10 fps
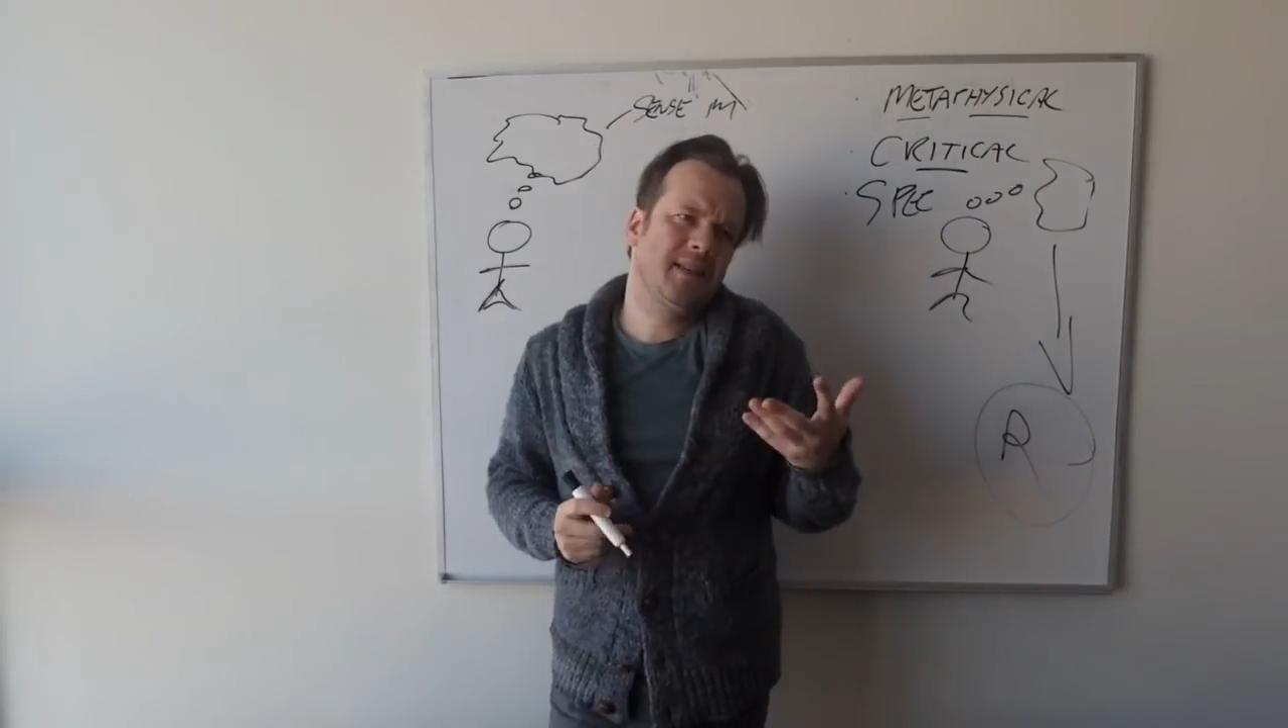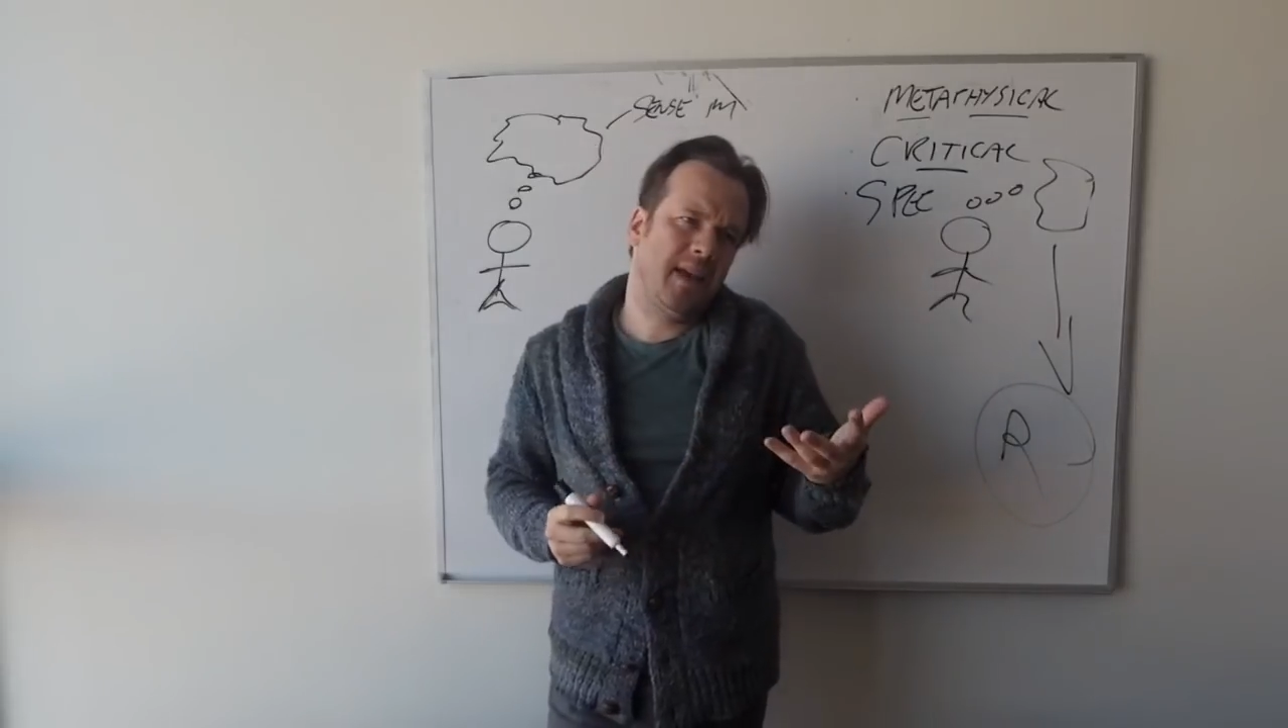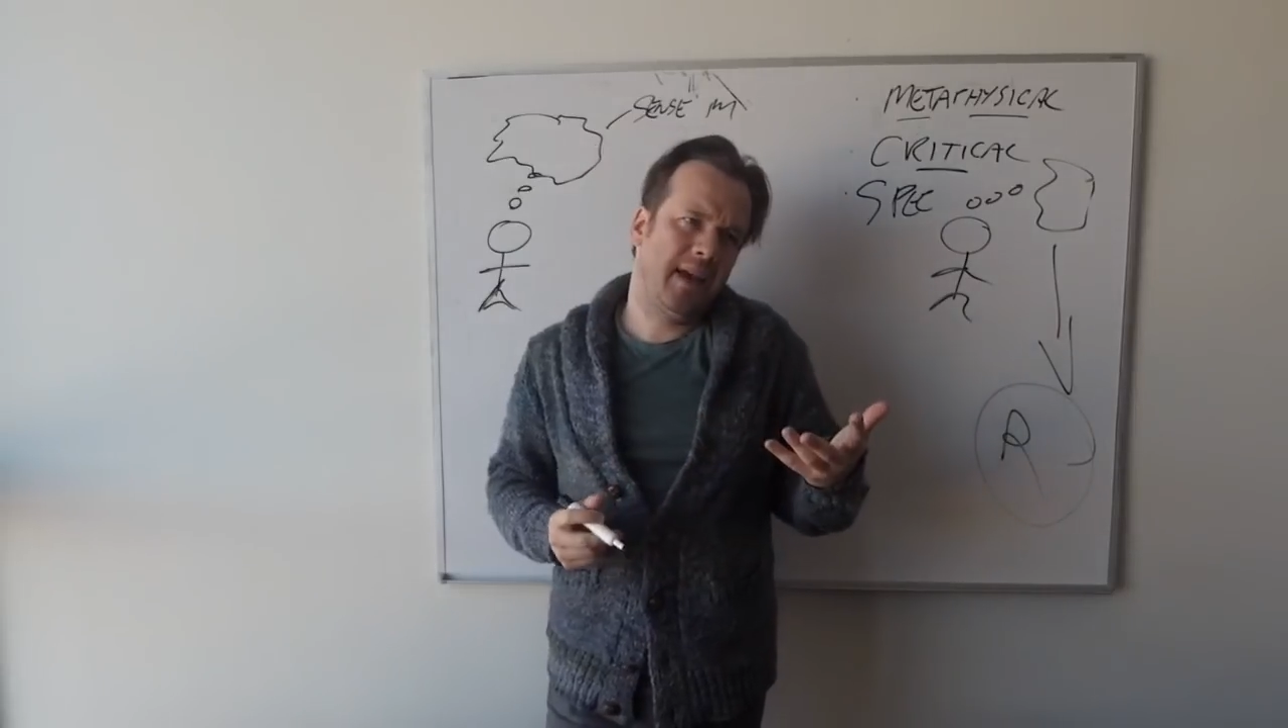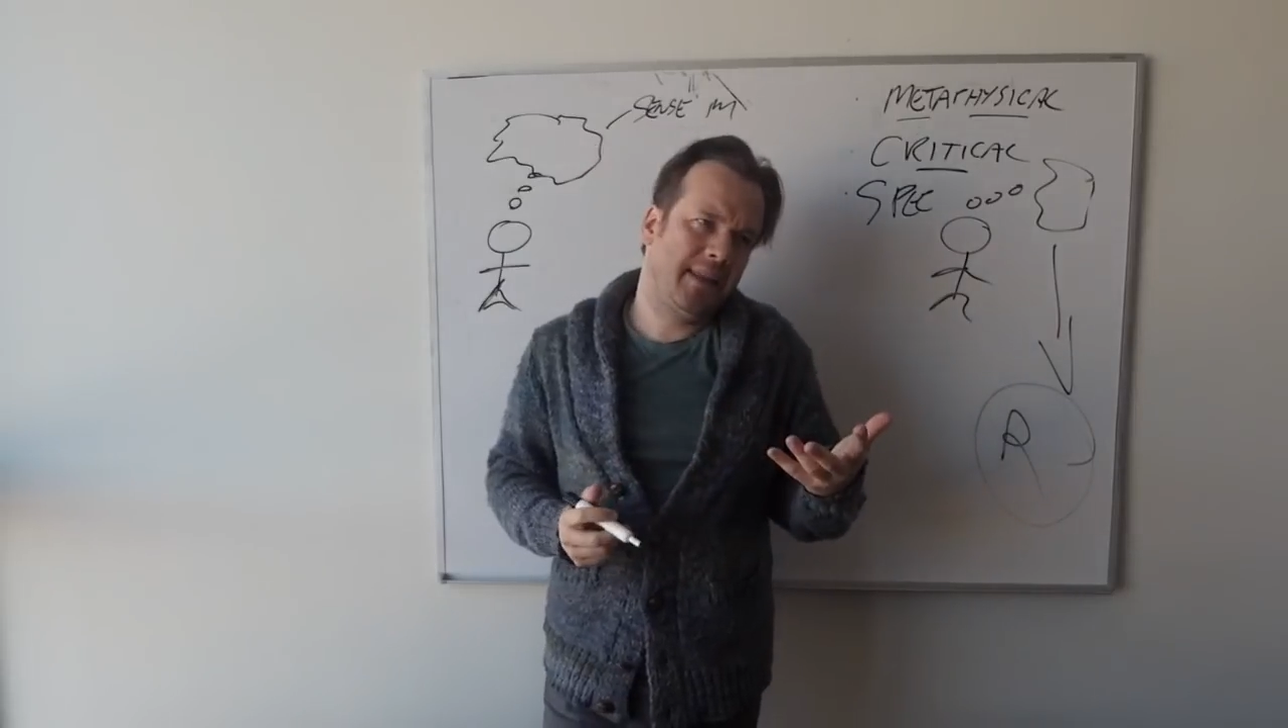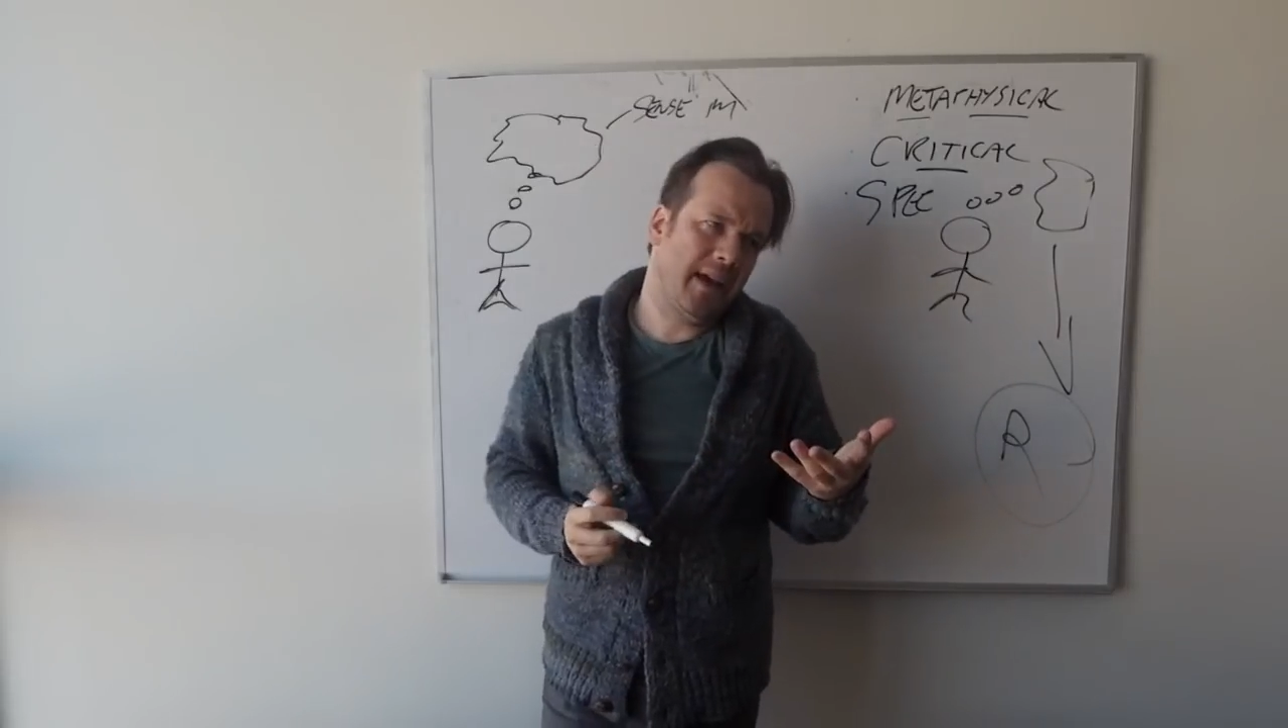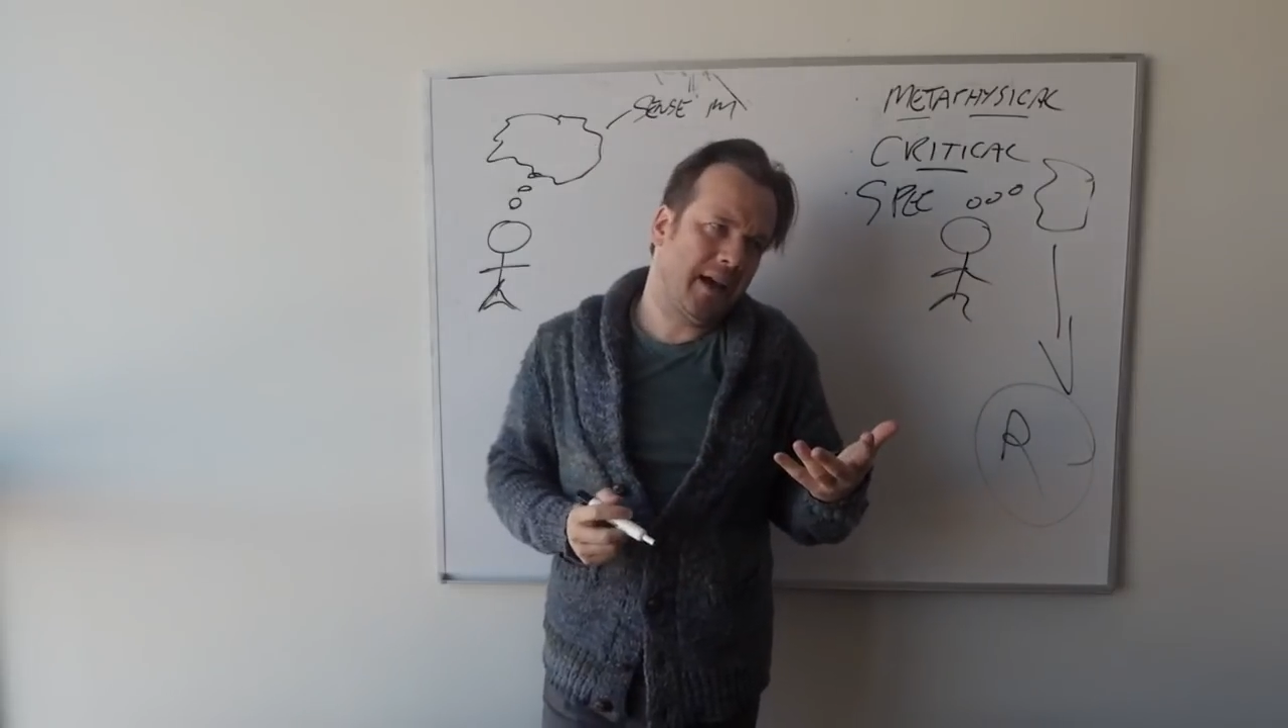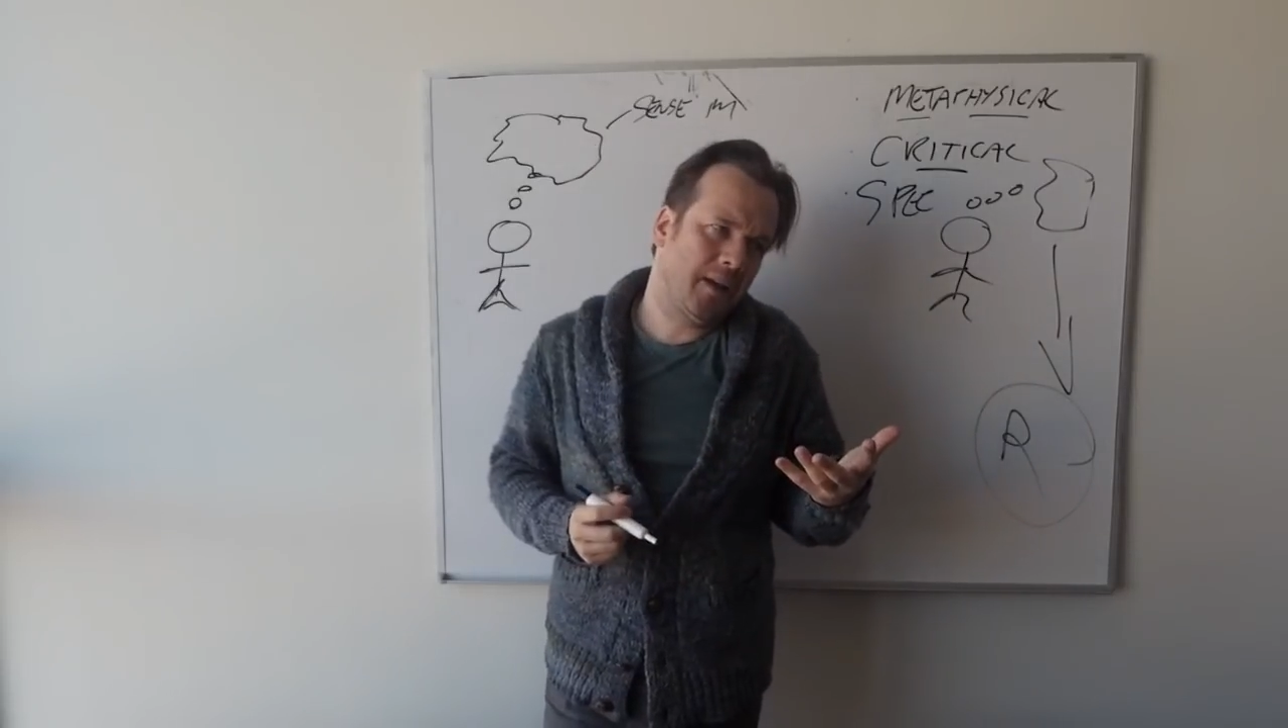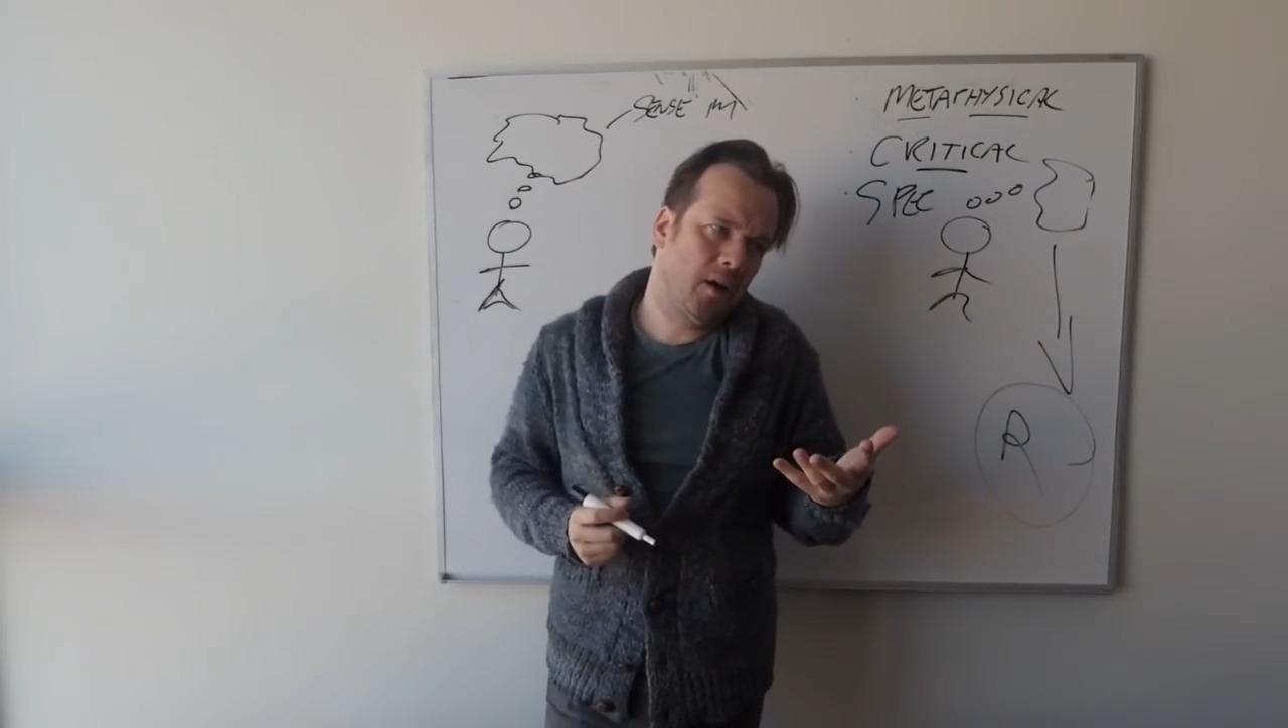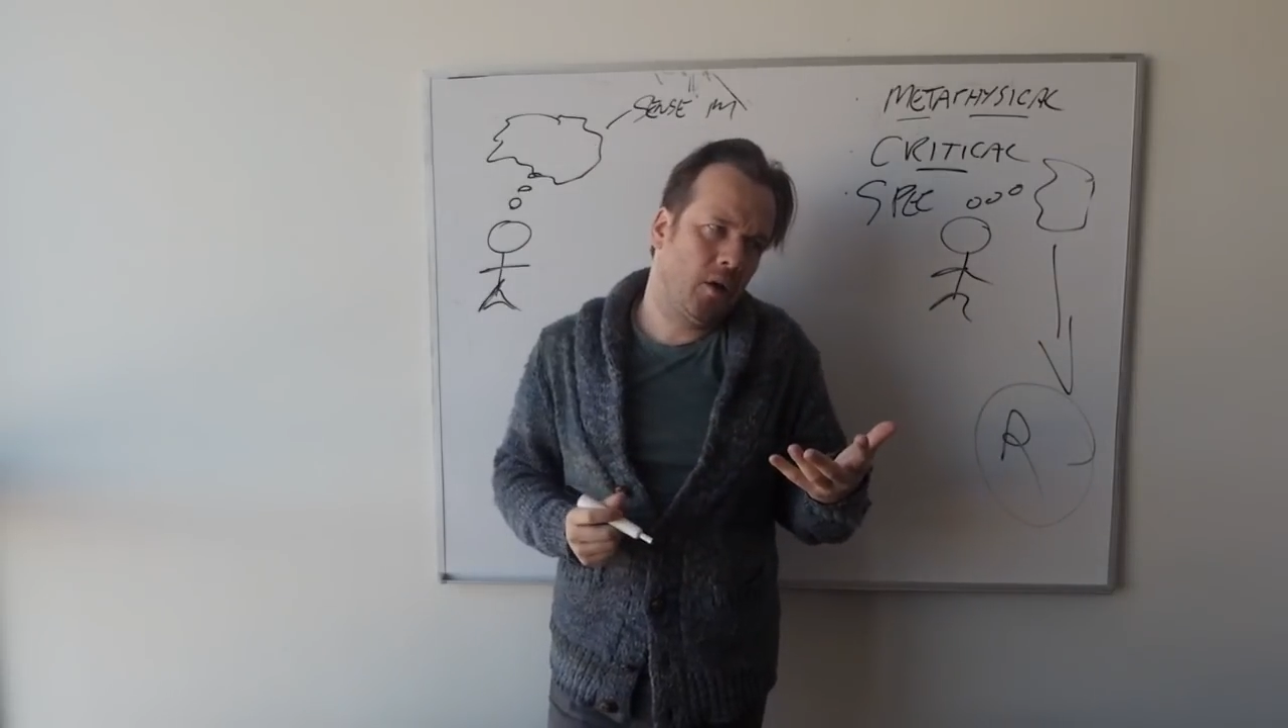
saying that,